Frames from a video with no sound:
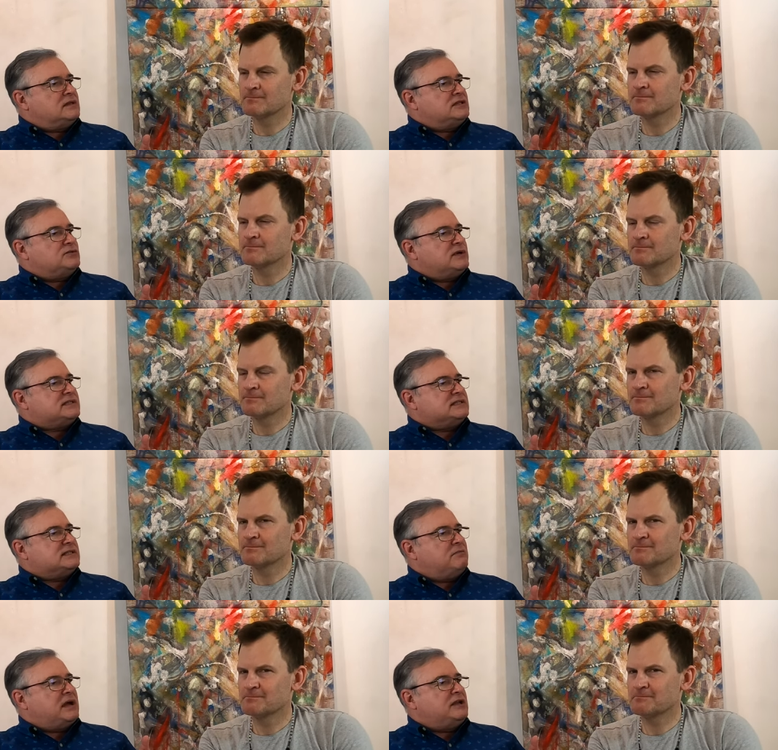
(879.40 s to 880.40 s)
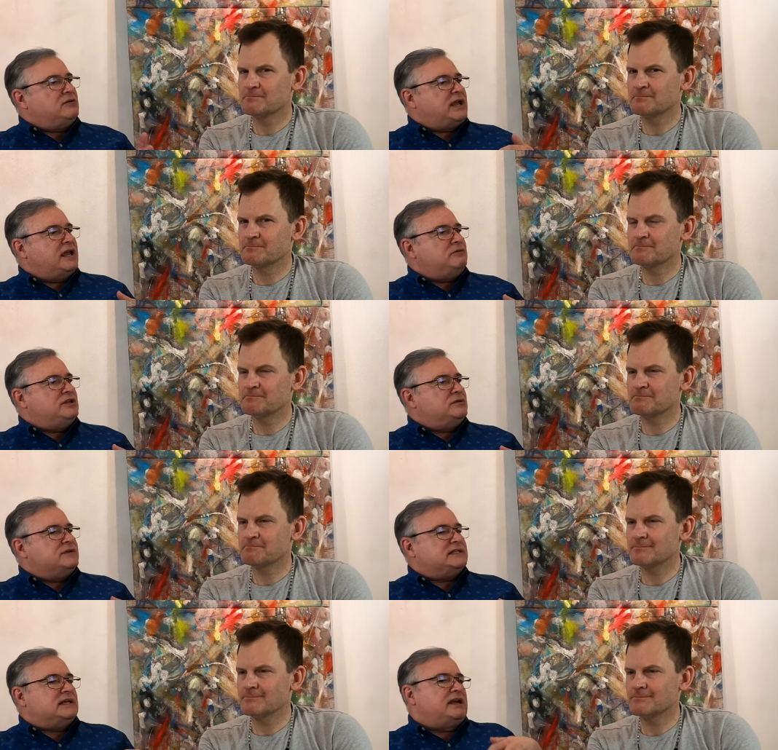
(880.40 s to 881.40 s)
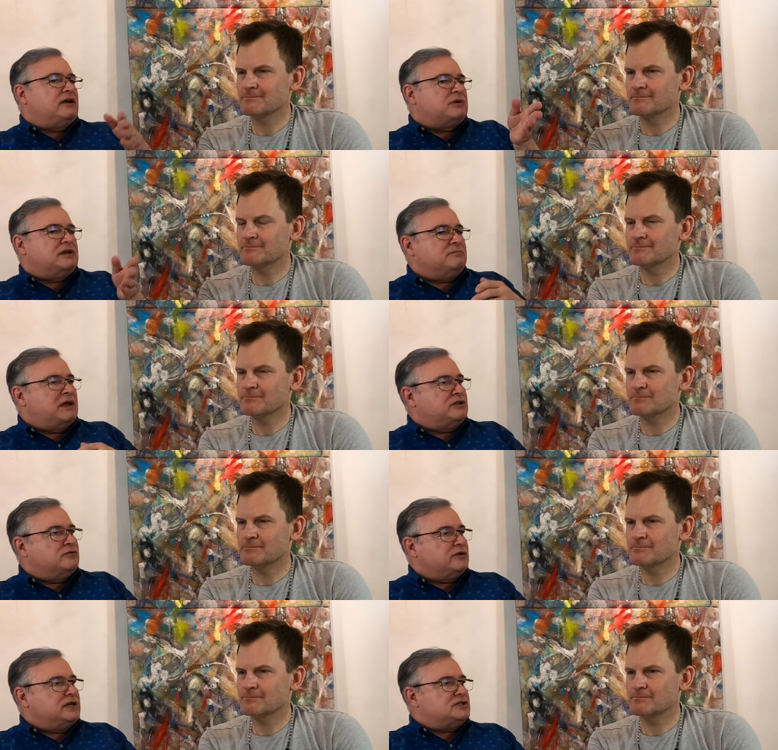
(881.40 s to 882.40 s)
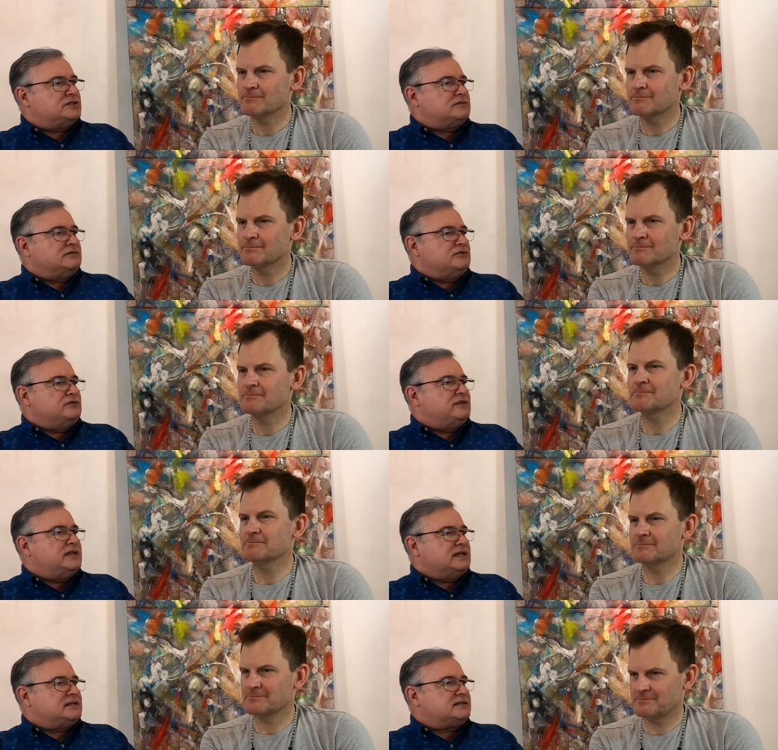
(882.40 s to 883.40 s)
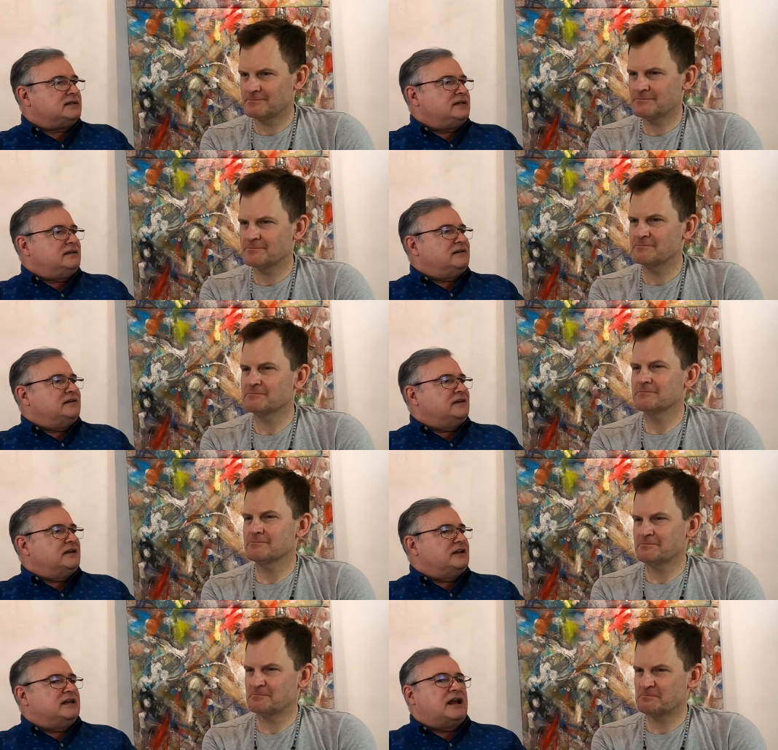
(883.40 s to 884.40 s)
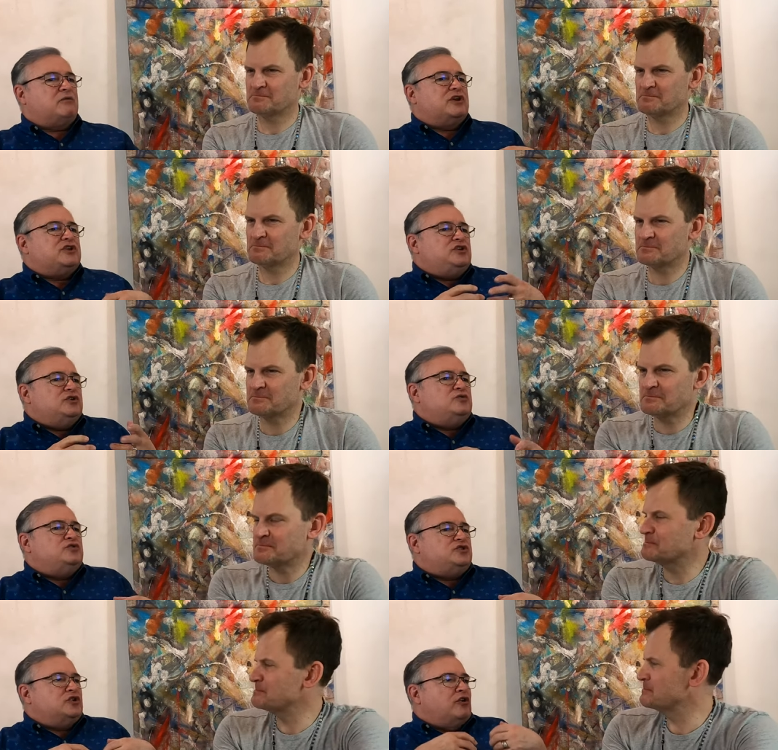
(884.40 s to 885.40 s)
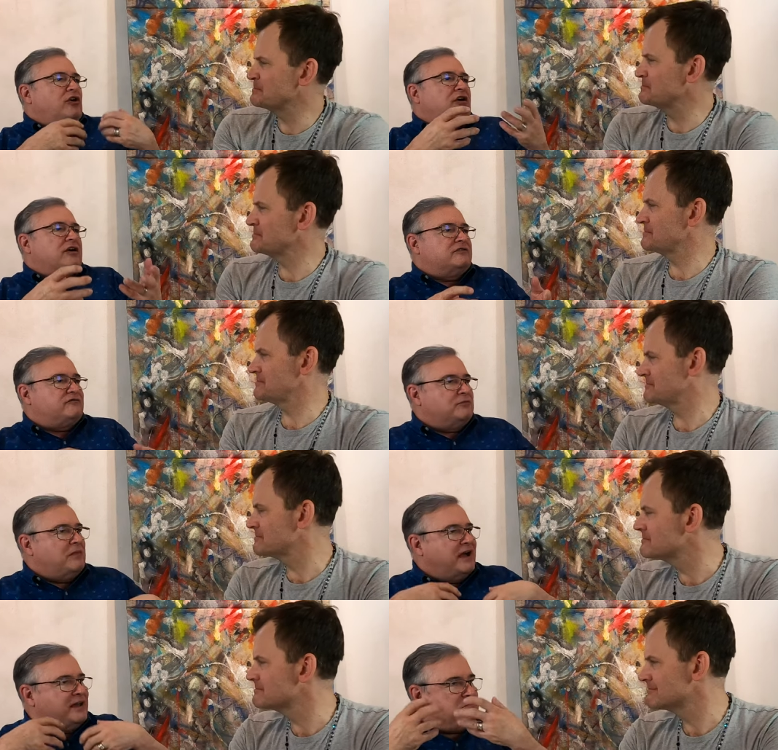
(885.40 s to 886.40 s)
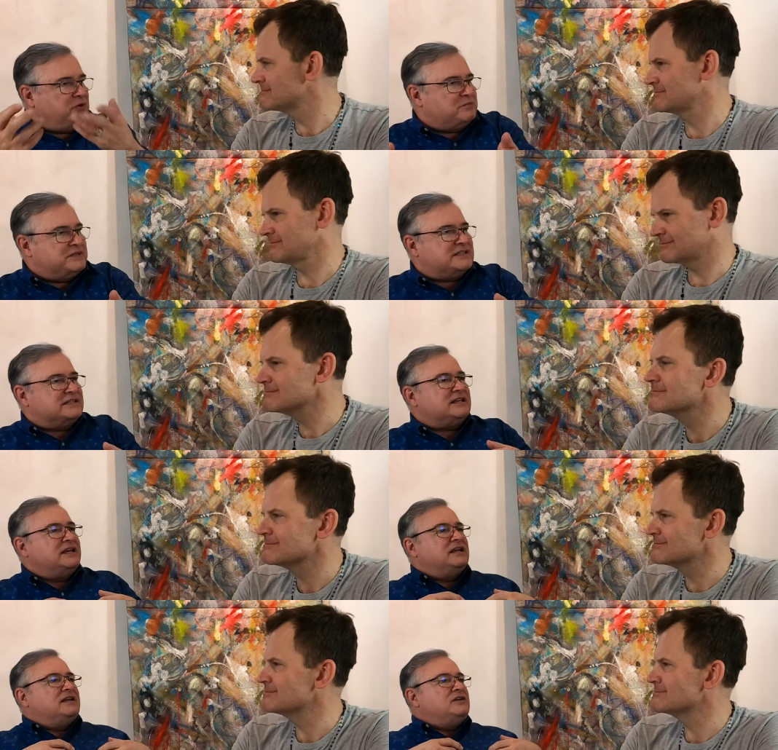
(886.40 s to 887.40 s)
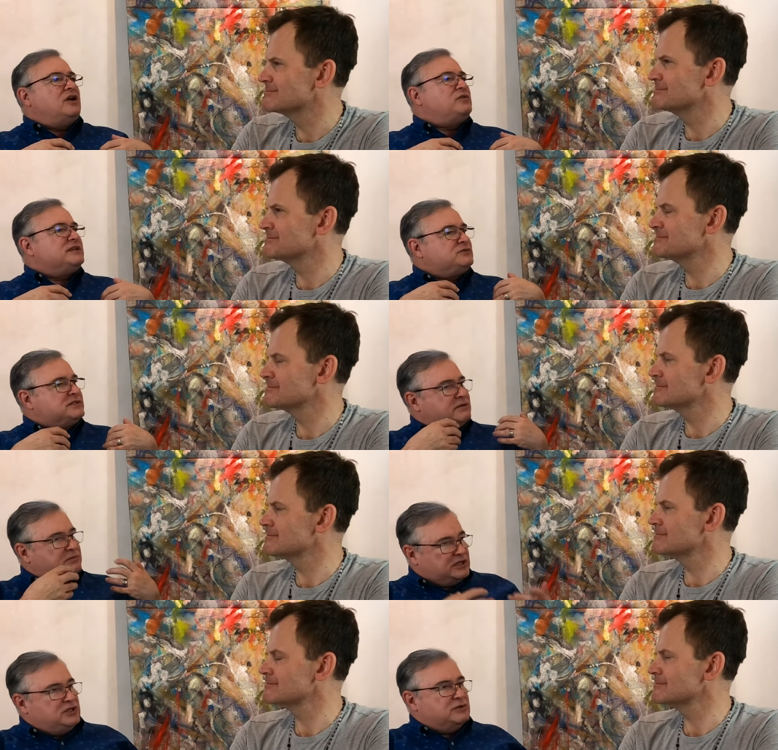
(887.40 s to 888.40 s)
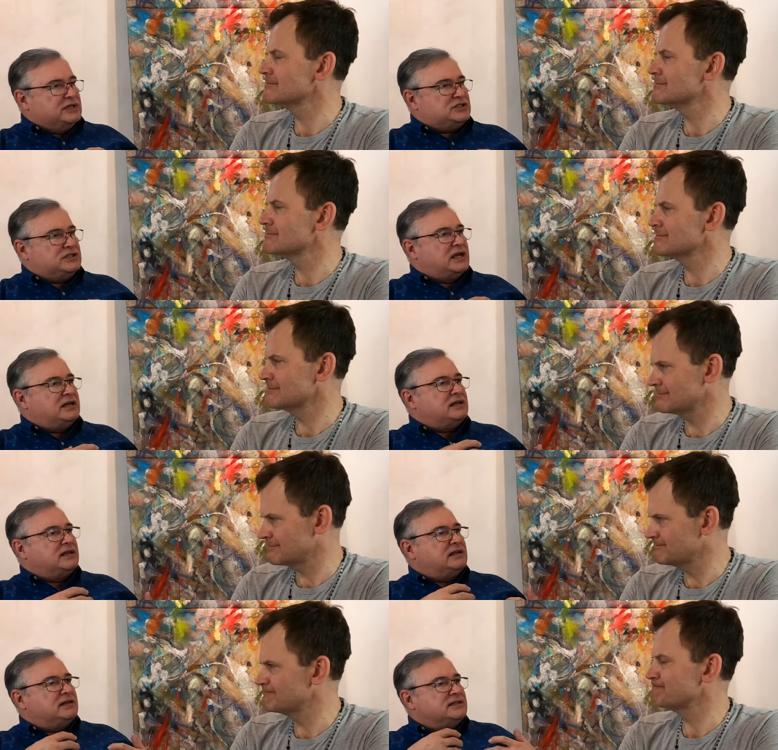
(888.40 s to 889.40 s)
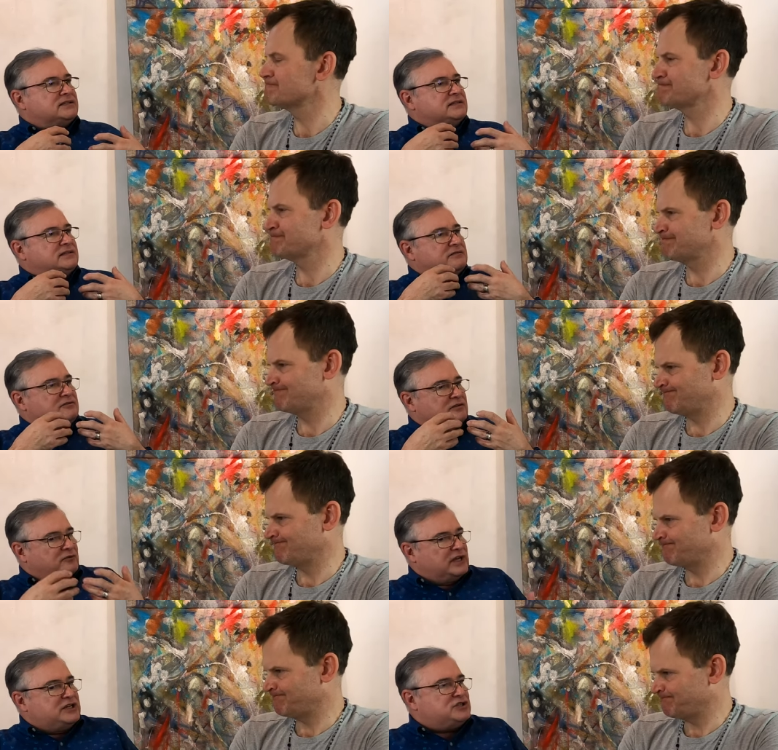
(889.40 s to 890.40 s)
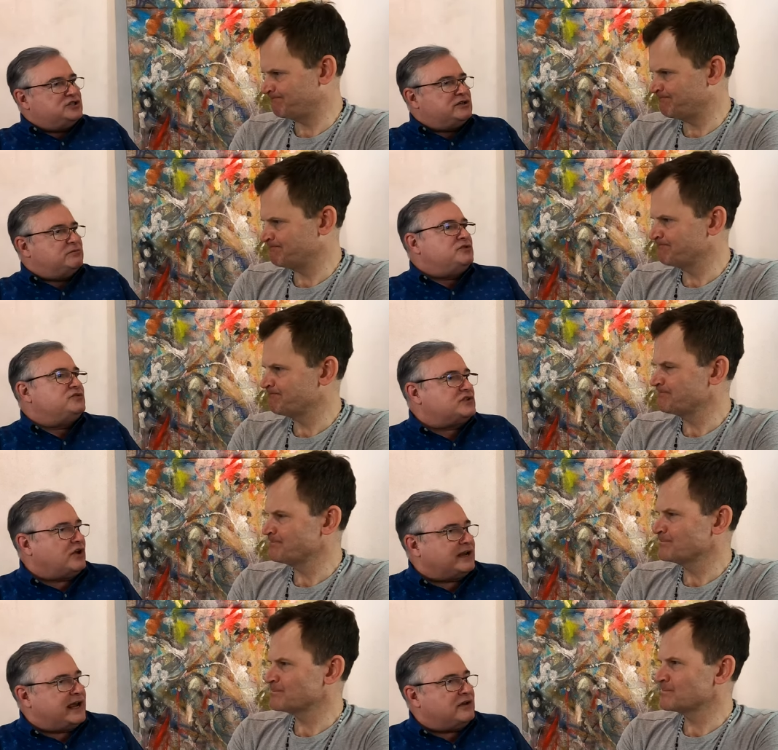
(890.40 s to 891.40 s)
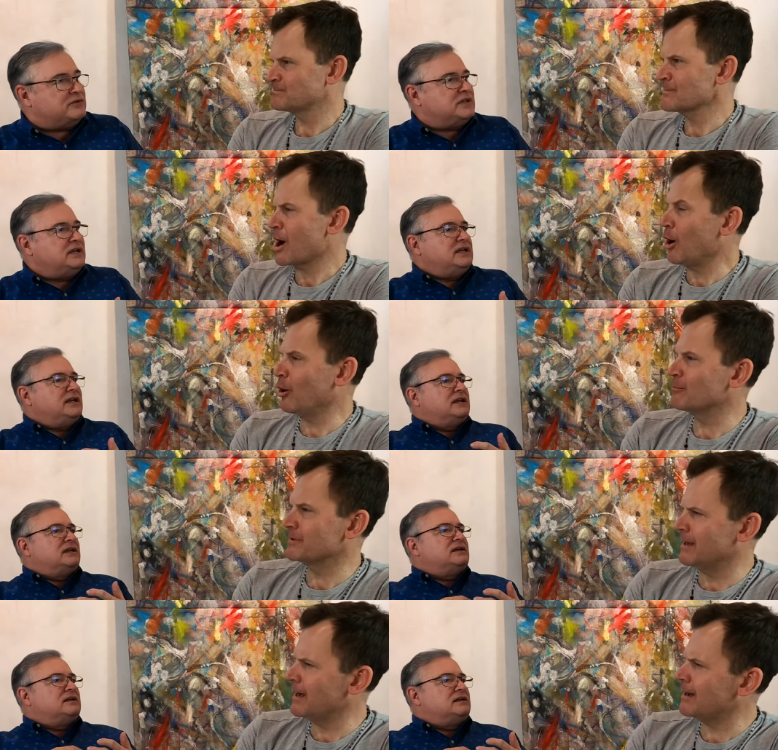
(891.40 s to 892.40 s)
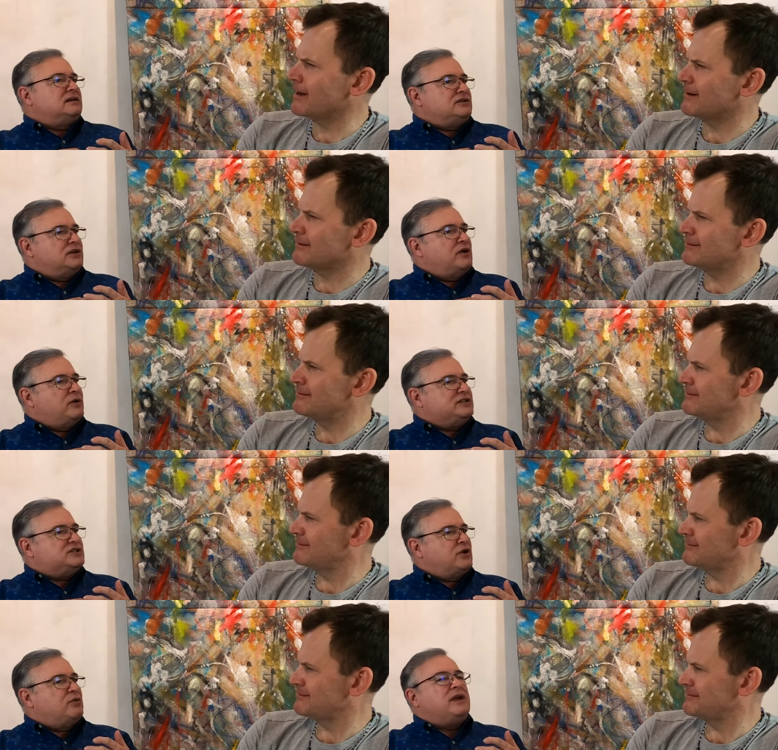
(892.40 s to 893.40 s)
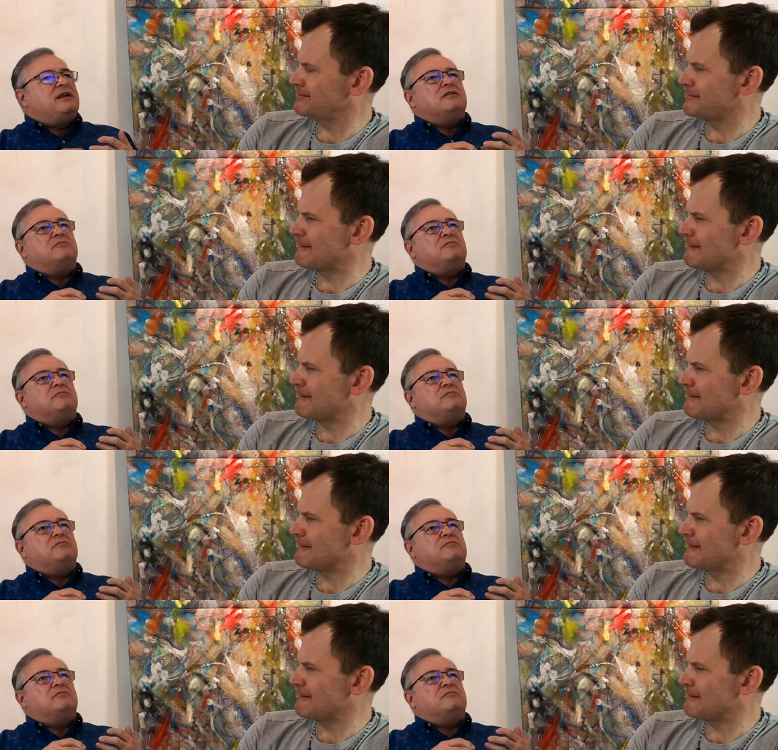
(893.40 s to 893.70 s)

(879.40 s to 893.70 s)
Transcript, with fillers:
Speaker 1: This wasn't somebody who came to you and said, hey, I'm going to make you rich, do this, uh, and, and I want to use your art for my purposes. No, this was something you initiated, and this is a, a relationship you sought out. Oh, yeah. You know, and so